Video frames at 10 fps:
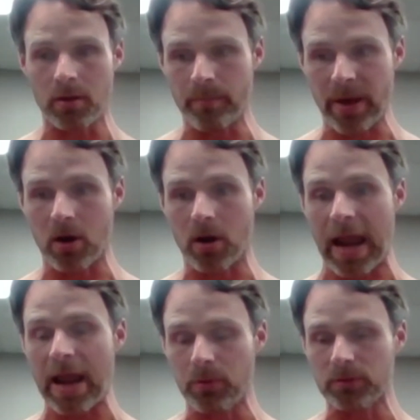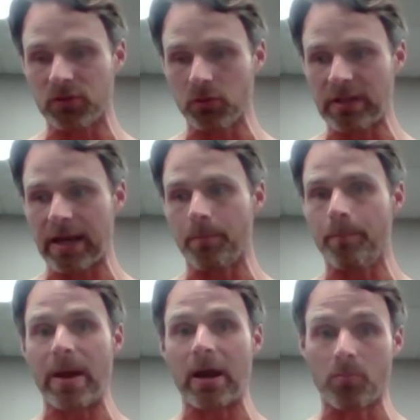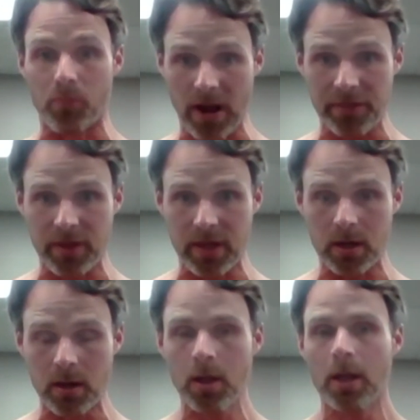better able to take a better breath in